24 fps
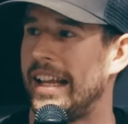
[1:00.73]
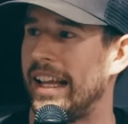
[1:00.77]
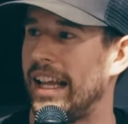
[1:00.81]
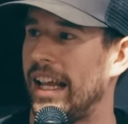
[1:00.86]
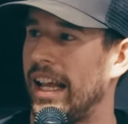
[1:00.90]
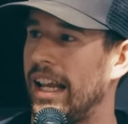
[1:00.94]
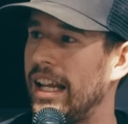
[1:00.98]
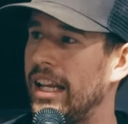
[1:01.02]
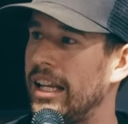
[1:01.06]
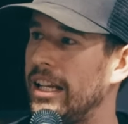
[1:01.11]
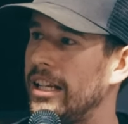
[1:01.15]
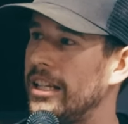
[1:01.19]

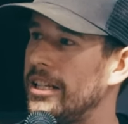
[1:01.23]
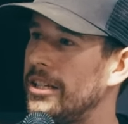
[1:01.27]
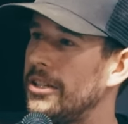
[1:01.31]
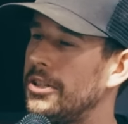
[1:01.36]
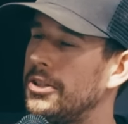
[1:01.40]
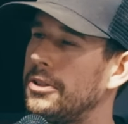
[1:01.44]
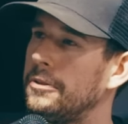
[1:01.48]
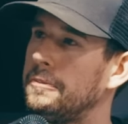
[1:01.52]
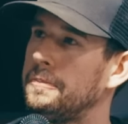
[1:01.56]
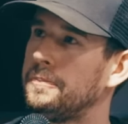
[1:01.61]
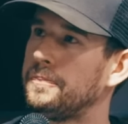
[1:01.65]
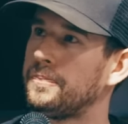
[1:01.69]

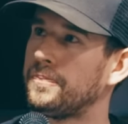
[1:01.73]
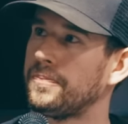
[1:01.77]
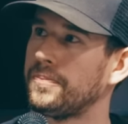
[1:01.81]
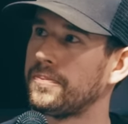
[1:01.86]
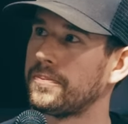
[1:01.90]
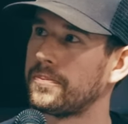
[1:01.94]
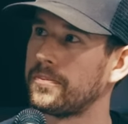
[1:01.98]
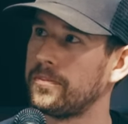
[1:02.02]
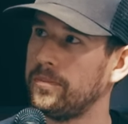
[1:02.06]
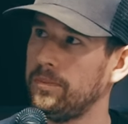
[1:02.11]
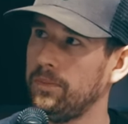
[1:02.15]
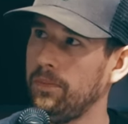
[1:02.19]
And
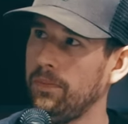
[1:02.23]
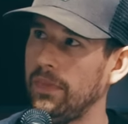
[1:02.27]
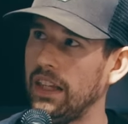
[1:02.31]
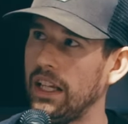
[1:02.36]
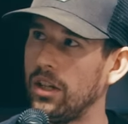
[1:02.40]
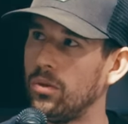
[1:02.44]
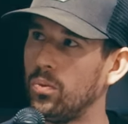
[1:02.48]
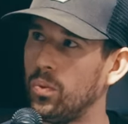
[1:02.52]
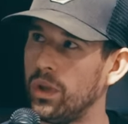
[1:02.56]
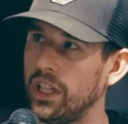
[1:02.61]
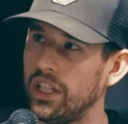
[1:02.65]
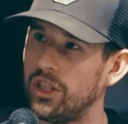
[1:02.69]

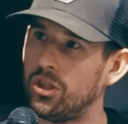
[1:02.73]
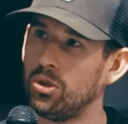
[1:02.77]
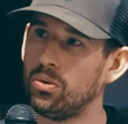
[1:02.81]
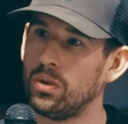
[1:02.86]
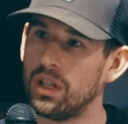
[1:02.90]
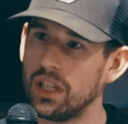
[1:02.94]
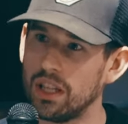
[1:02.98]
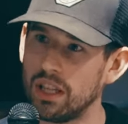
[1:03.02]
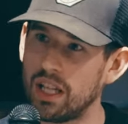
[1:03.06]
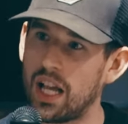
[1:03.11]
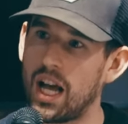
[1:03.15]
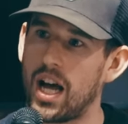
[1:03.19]
we do a
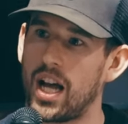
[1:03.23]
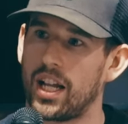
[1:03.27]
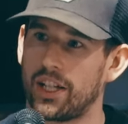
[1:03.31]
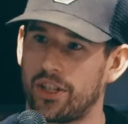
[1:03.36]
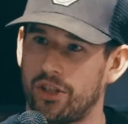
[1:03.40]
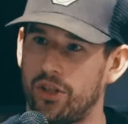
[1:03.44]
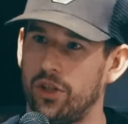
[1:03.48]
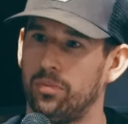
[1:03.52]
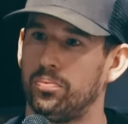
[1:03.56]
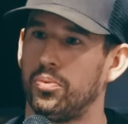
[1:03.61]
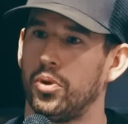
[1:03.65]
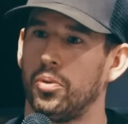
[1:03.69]
lot
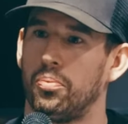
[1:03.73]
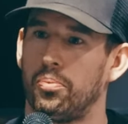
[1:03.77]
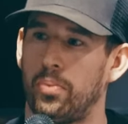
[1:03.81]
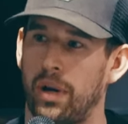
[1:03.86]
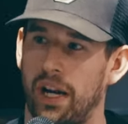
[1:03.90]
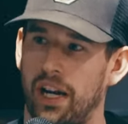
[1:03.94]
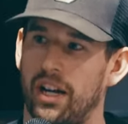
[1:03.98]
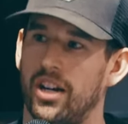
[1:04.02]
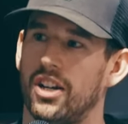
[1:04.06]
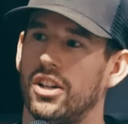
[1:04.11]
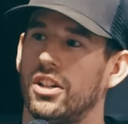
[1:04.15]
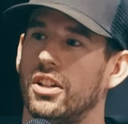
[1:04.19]
to
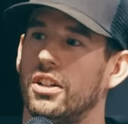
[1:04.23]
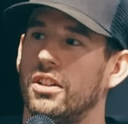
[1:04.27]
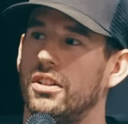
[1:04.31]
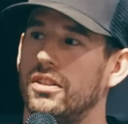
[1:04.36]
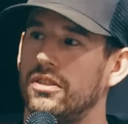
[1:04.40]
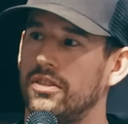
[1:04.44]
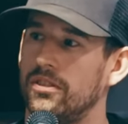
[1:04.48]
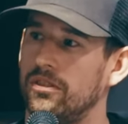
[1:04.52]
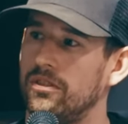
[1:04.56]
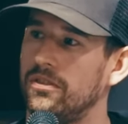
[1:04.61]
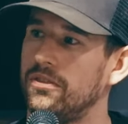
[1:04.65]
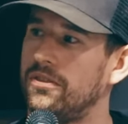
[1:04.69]
prepare
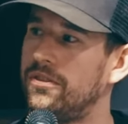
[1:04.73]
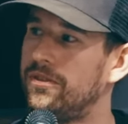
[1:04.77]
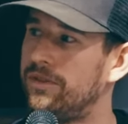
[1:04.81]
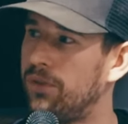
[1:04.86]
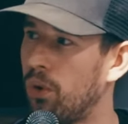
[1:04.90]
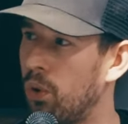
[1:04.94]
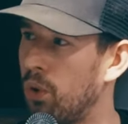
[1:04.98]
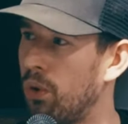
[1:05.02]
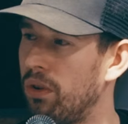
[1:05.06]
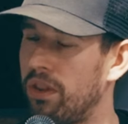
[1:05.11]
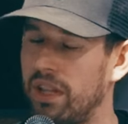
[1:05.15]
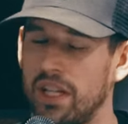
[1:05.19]

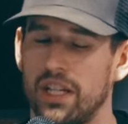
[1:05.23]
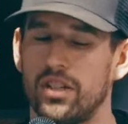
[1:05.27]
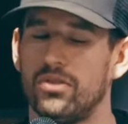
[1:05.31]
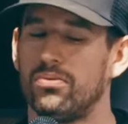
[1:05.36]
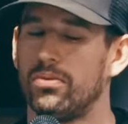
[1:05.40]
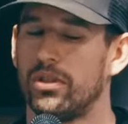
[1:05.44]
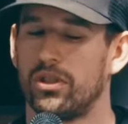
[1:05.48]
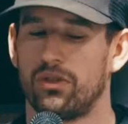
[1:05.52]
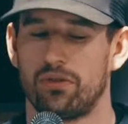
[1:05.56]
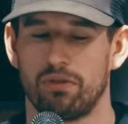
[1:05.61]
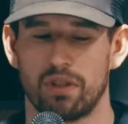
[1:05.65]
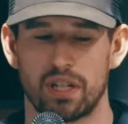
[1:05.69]
for these
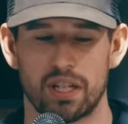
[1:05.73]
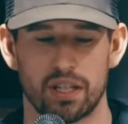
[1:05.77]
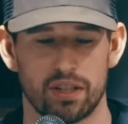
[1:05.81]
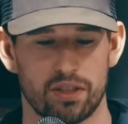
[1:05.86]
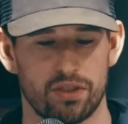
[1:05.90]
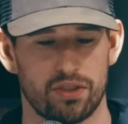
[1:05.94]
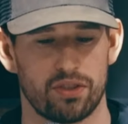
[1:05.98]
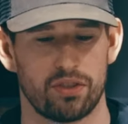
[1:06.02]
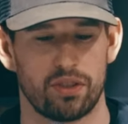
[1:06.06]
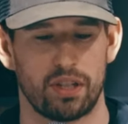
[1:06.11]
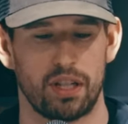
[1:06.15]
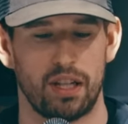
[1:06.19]

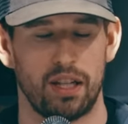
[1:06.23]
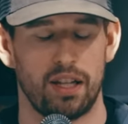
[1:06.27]
retreats.